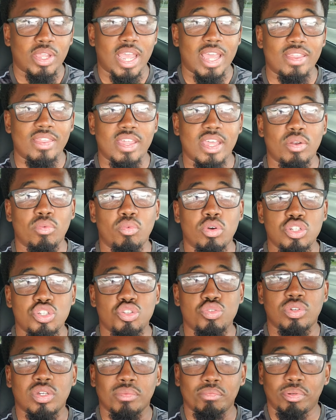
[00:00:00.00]
And then
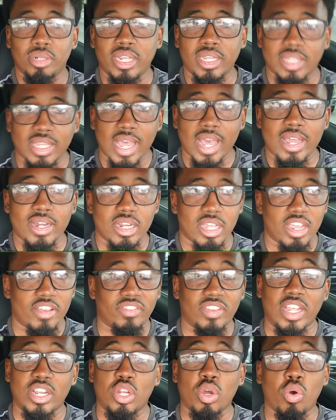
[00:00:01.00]
once you complete that,
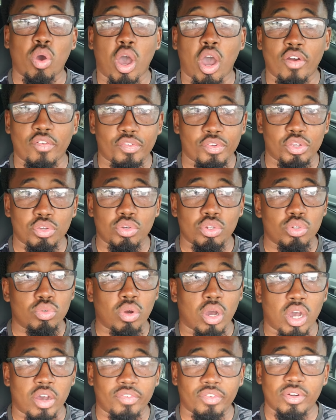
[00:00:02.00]
if they don't offer you a new
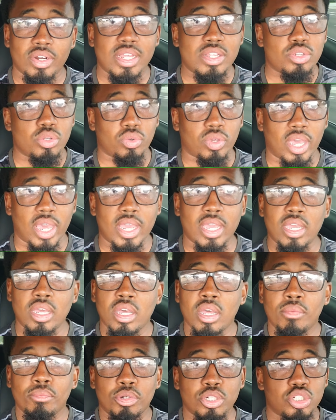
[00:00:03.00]
offer, it's okay.
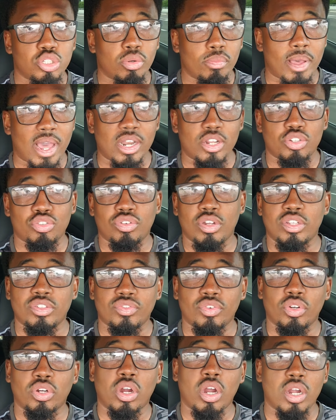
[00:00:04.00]
Put your balance
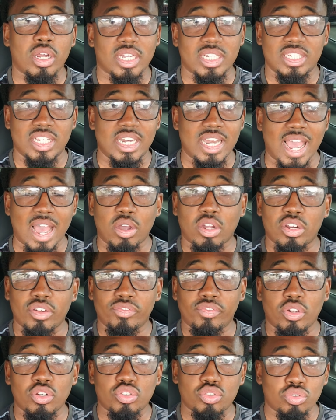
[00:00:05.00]
transfer card because it now
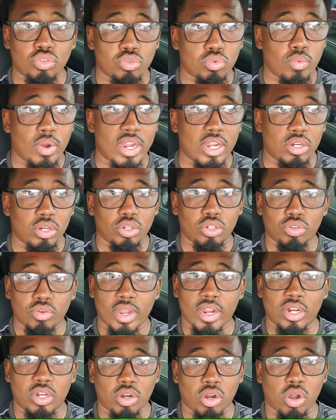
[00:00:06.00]
converts to a regular
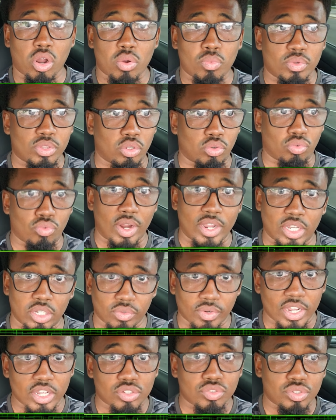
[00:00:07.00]
credit card with a
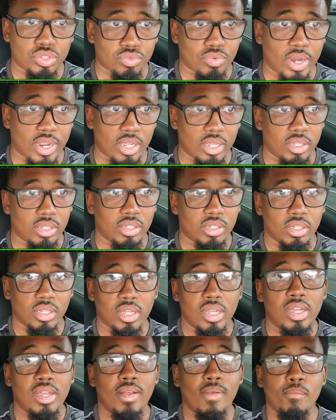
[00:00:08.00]
regular interest rate.
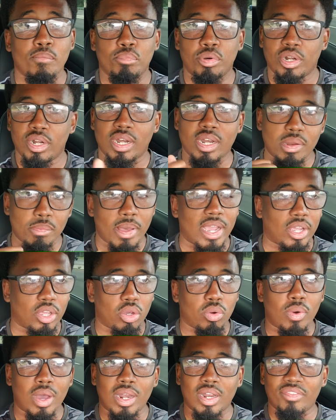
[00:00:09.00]
Put it in the back of
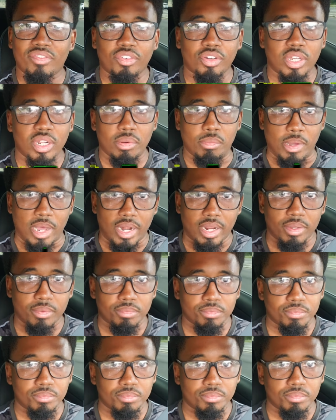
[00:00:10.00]
your wallet, forget about it.